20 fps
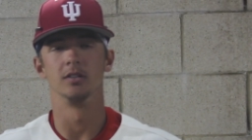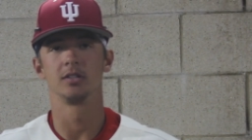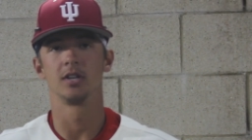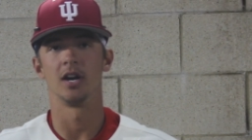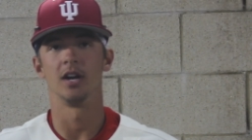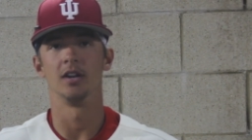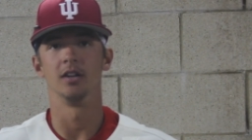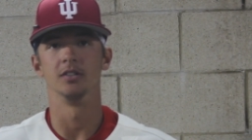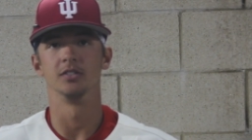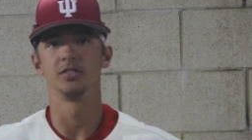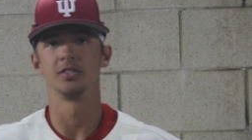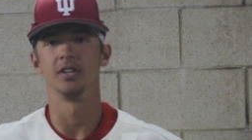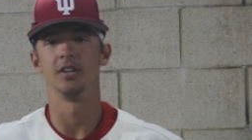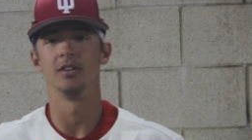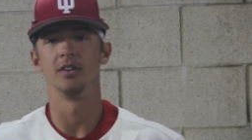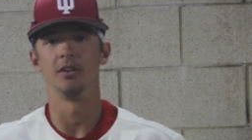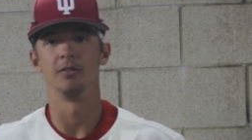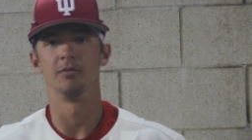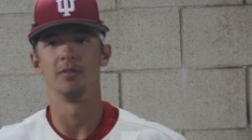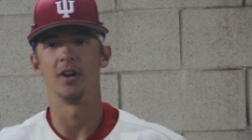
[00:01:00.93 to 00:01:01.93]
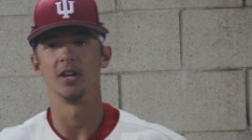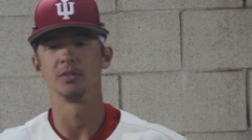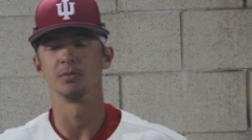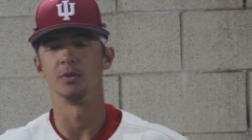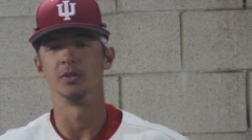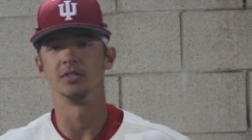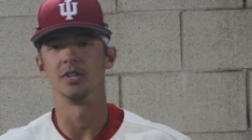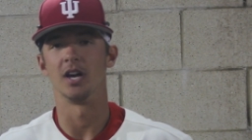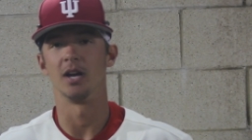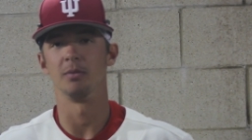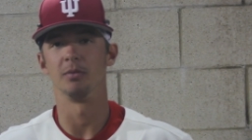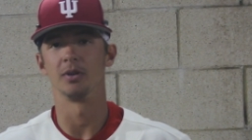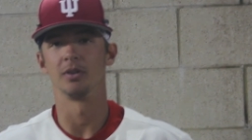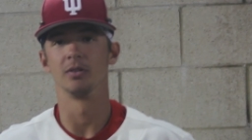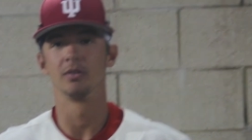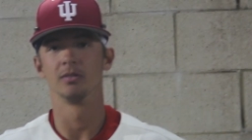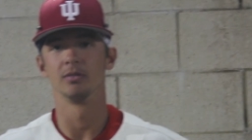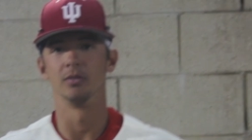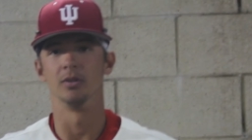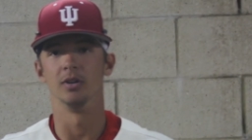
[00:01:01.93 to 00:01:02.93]
kind of sitting on fastball timing,
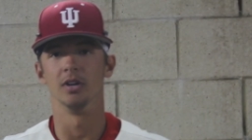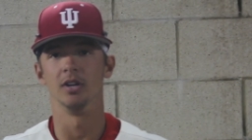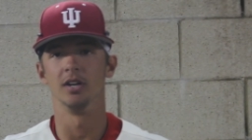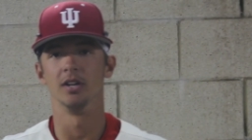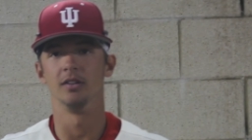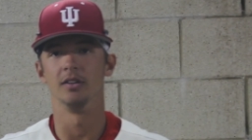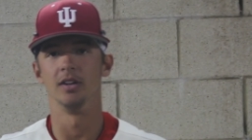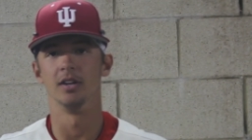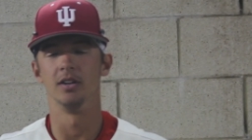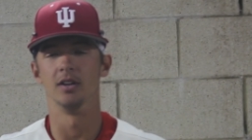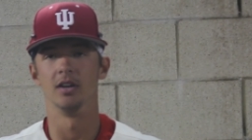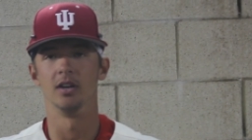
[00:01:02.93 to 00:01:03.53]
really. Then